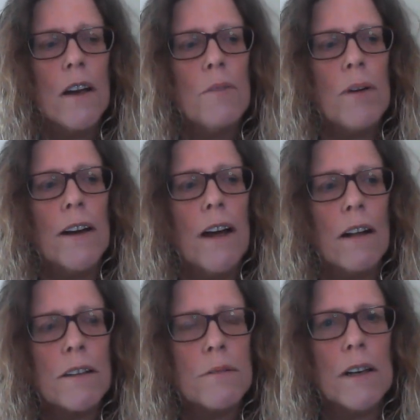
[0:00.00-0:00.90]
But
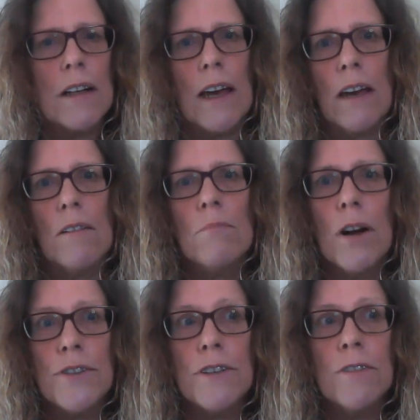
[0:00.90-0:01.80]
ultimately,
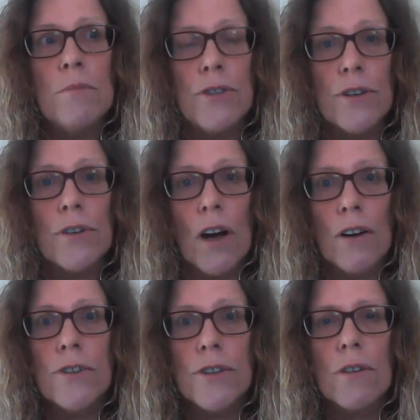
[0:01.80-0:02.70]
most of them do go
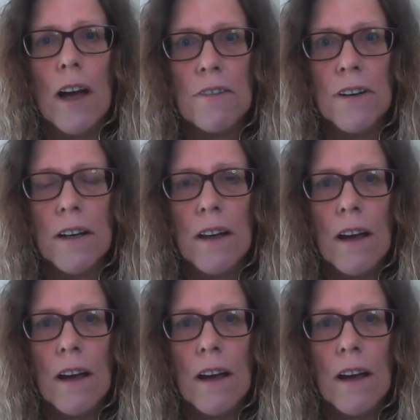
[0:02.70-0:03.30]
to heaven,